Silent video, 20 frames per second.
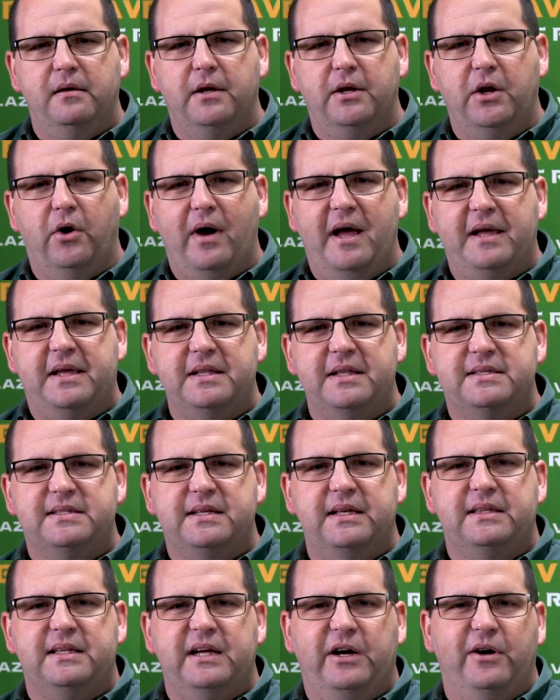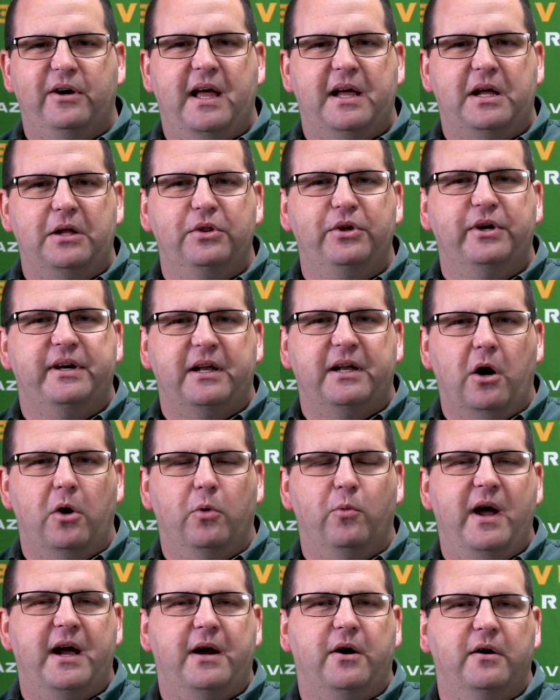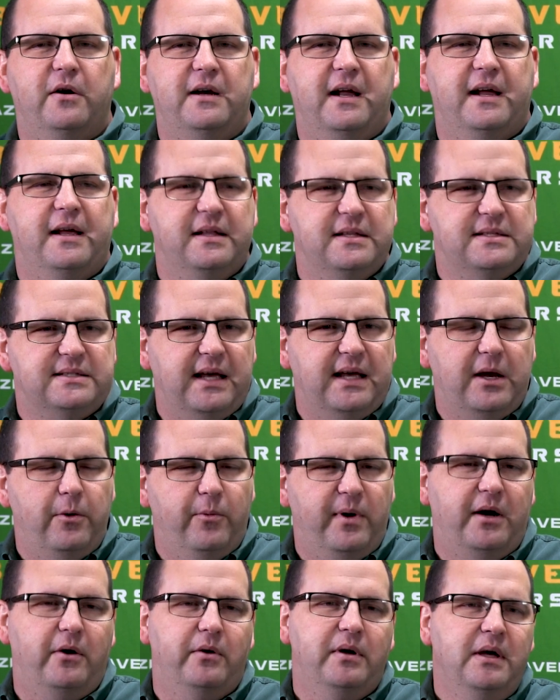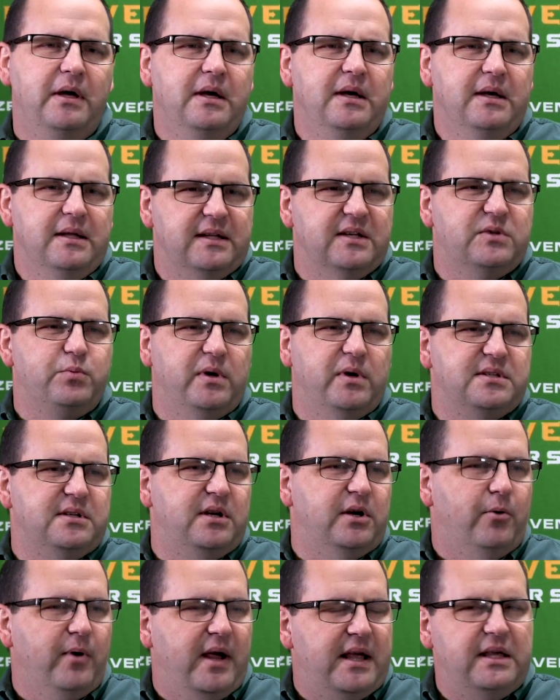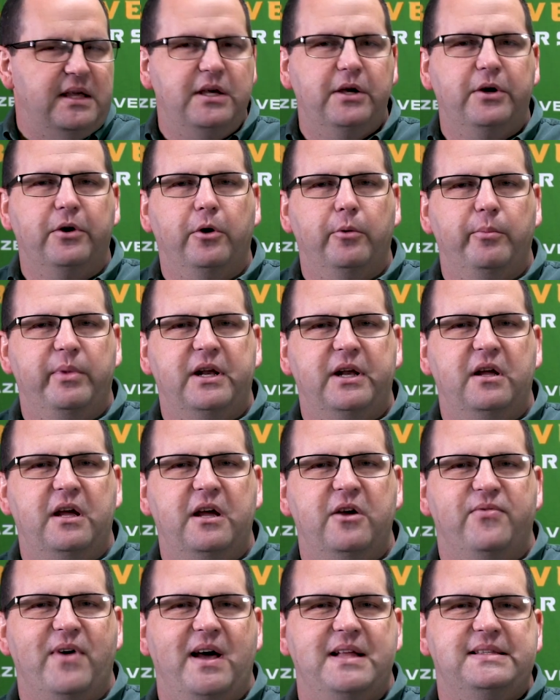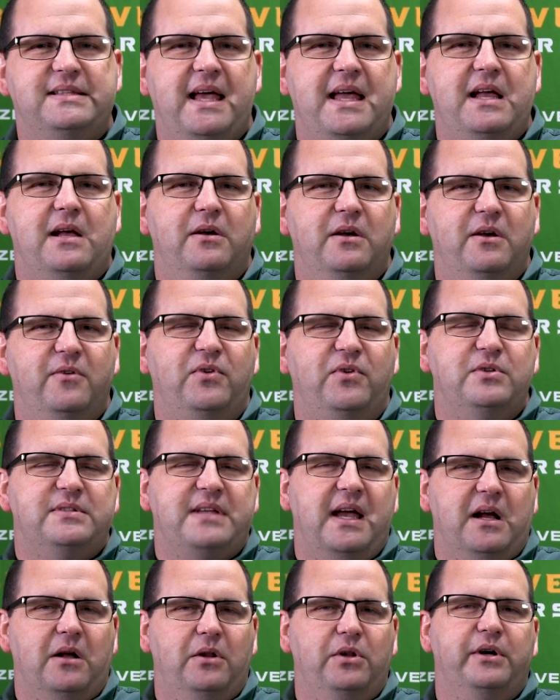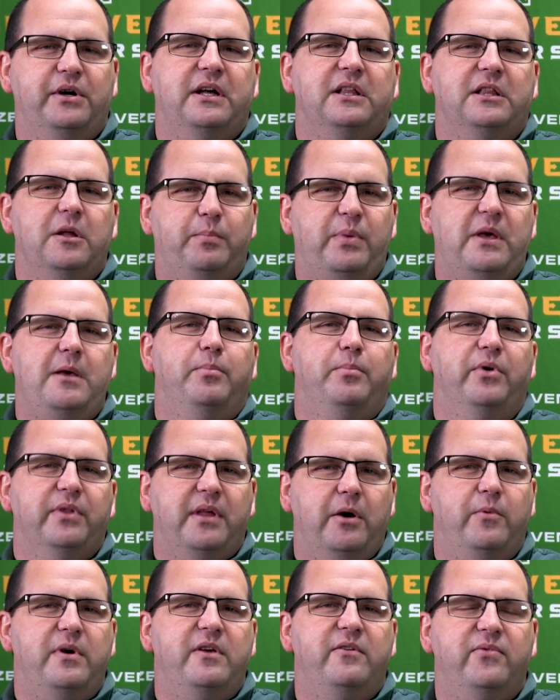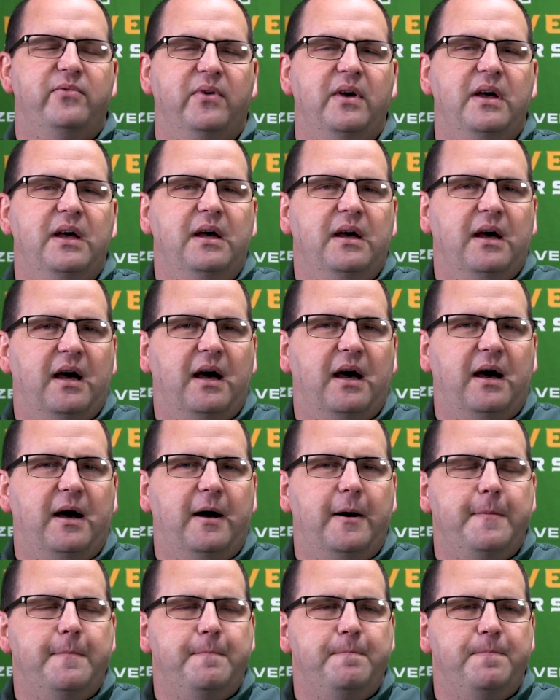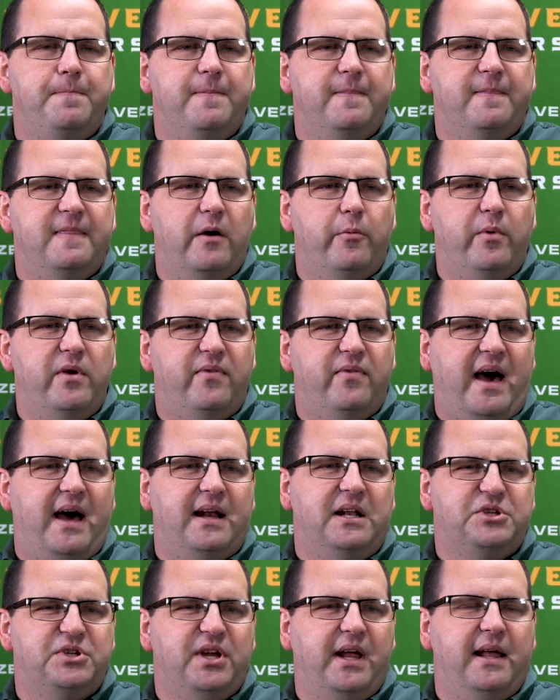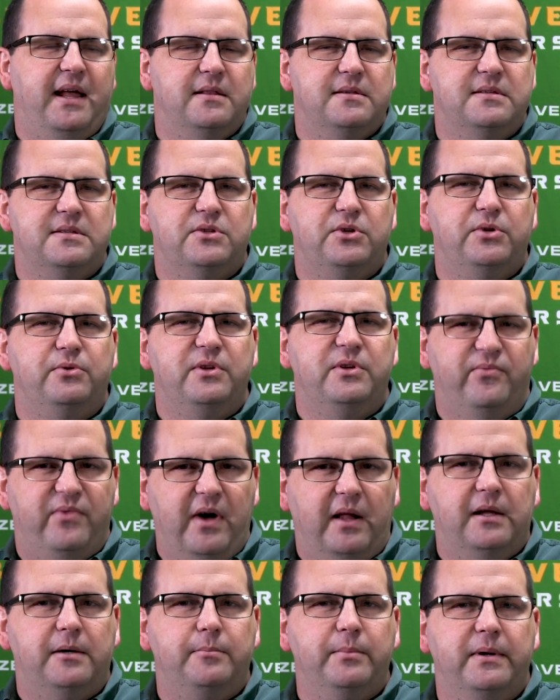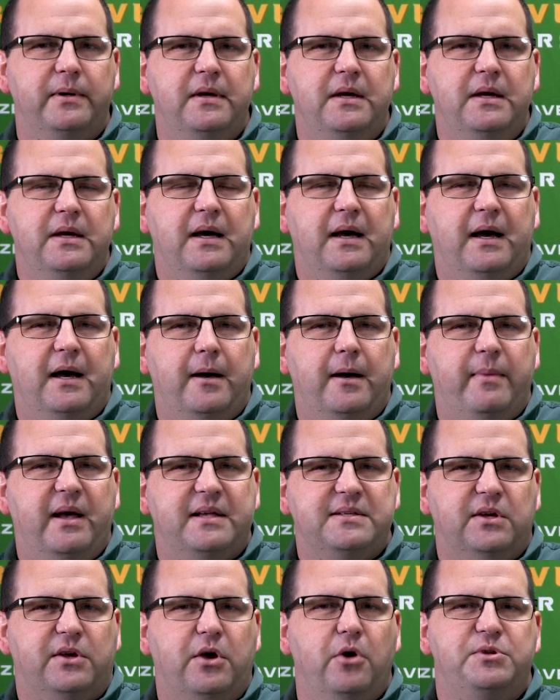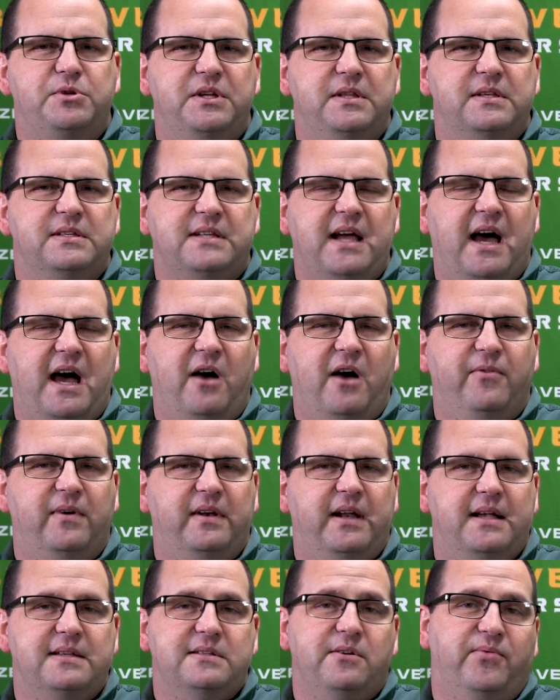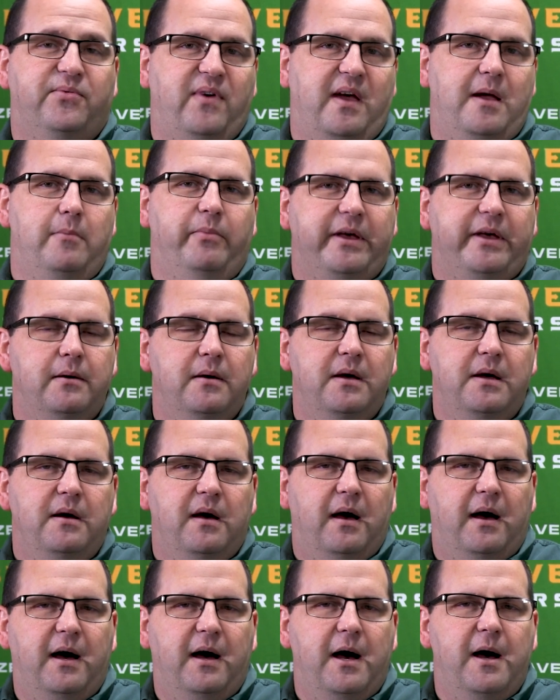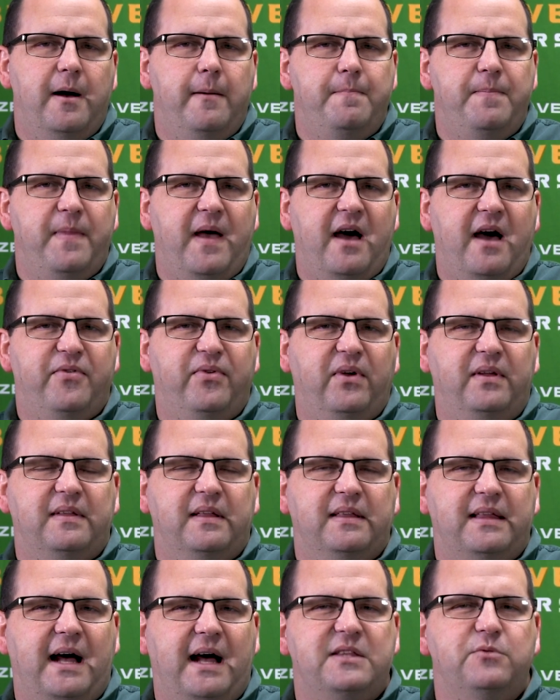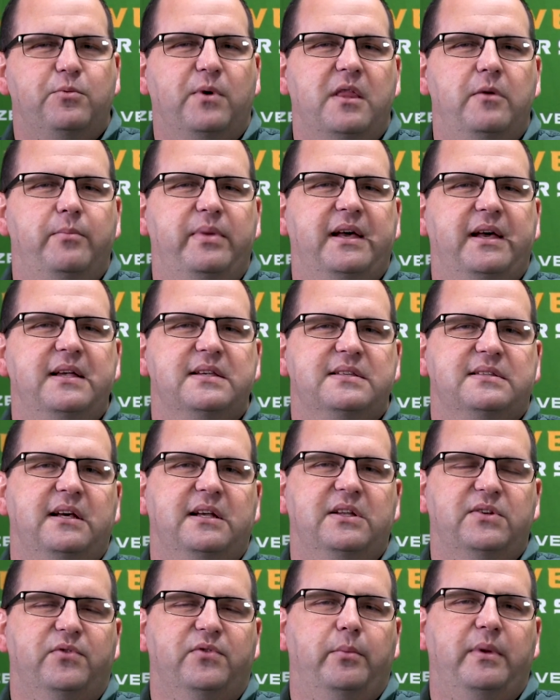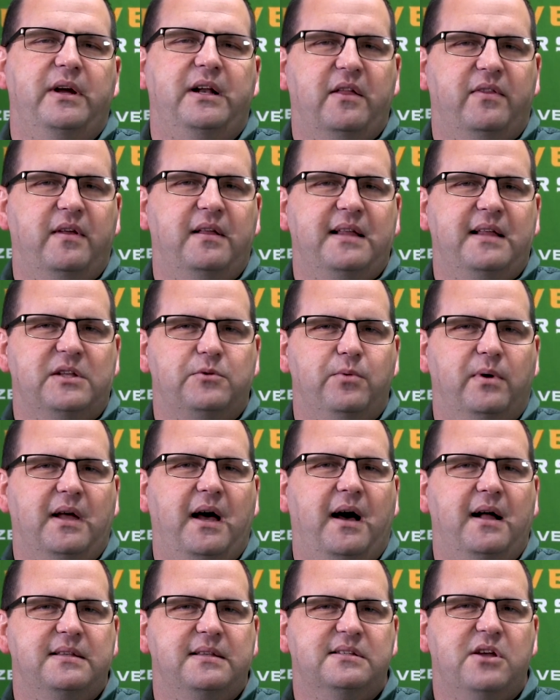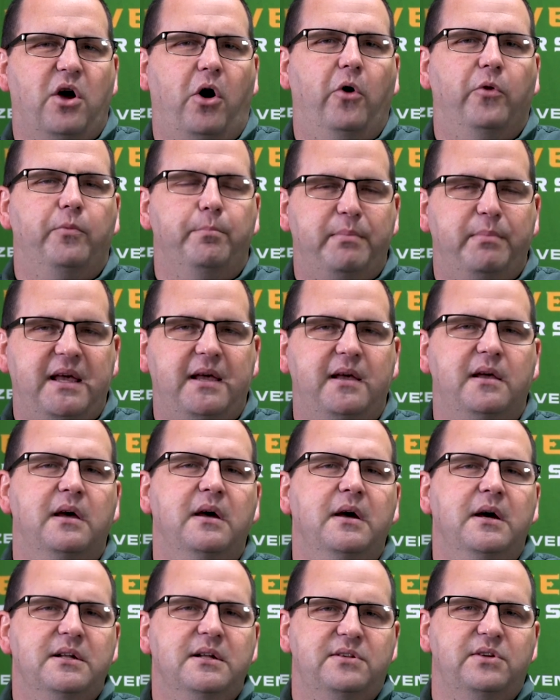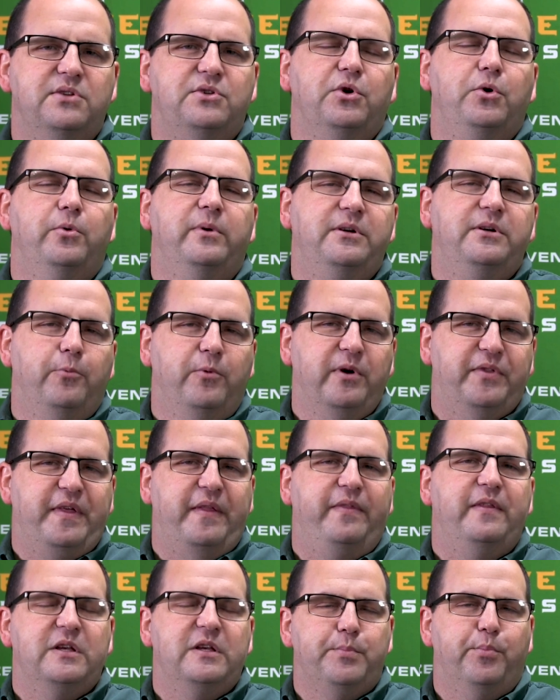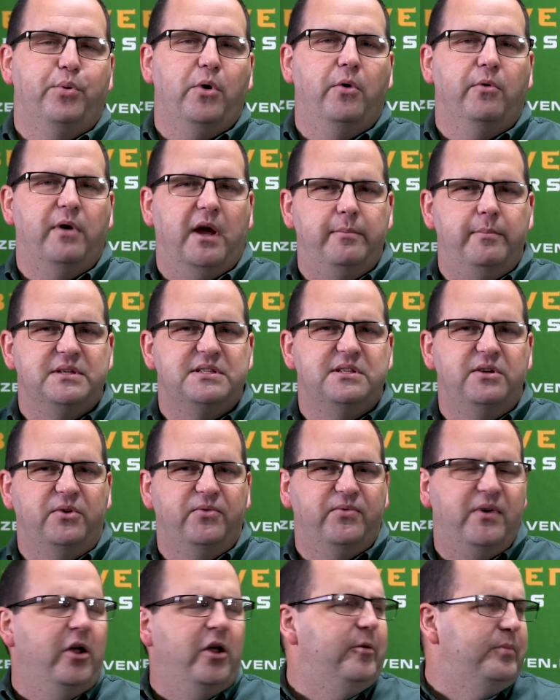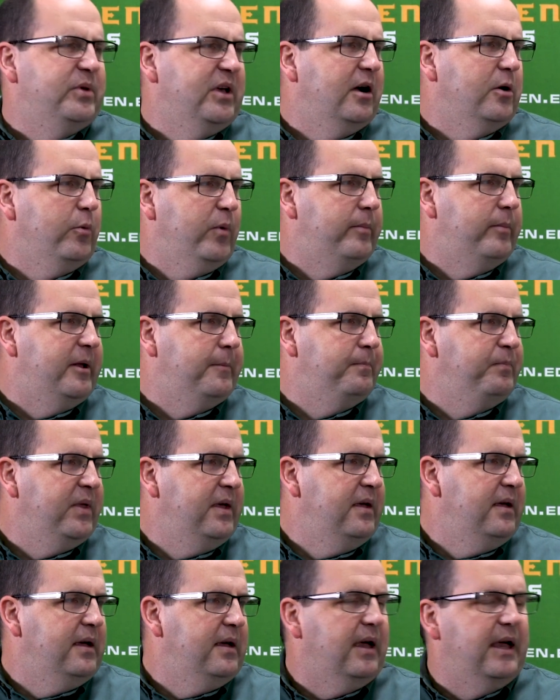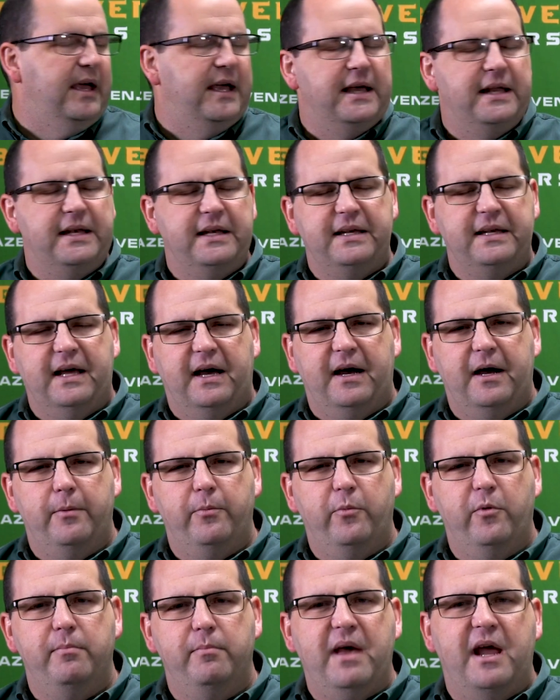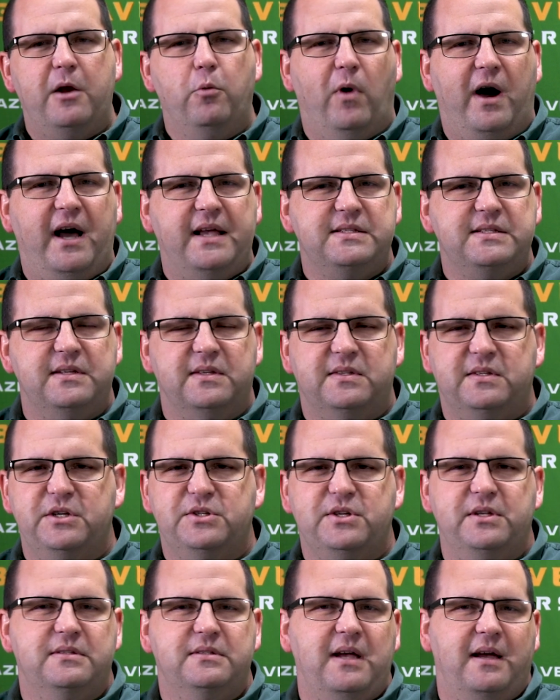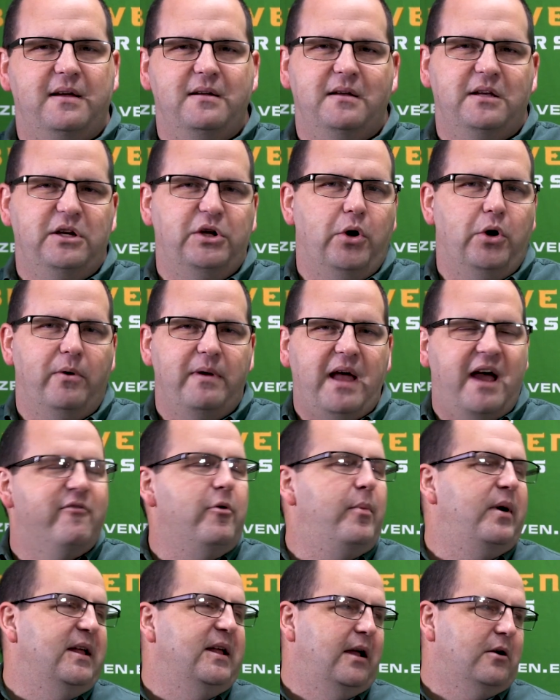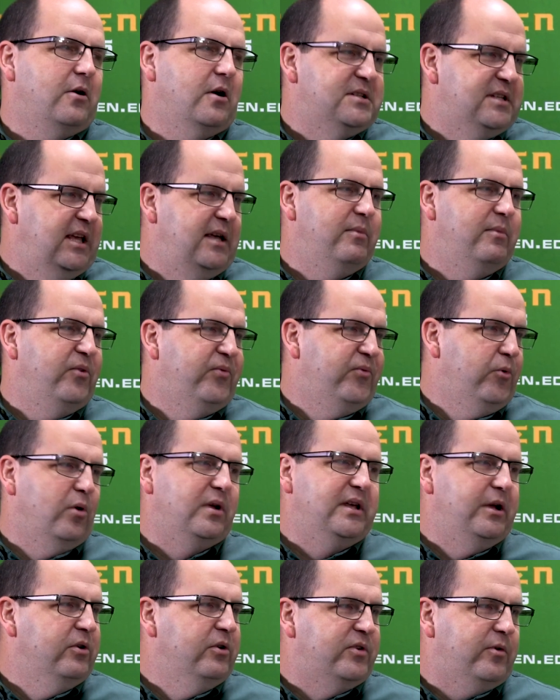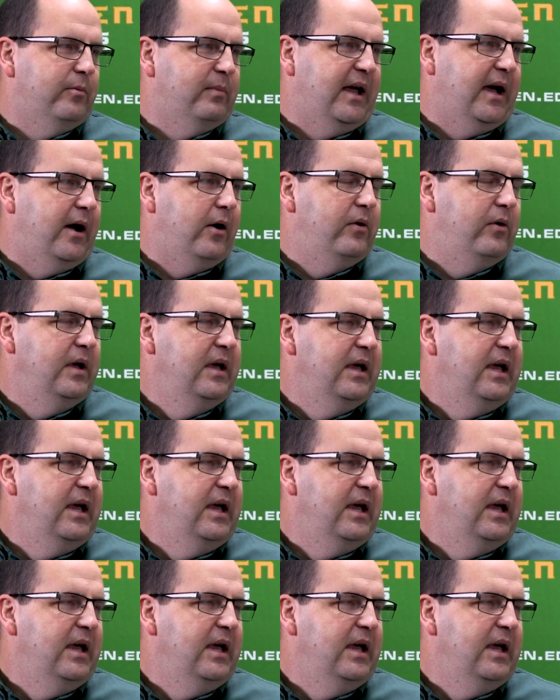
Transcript: you know, I can sit there and I can look at our record and I can say, well, this wasn't a great year, but if you take a look at the people that we've had a chance to develop as a coaching staff and as a family, I think that's one of the biggest things for me, and I think that's what God's called me to do within this program, is to develop young women. Mm-hmm. And we made wise decisions. You know, everybody on our team in 4 years from now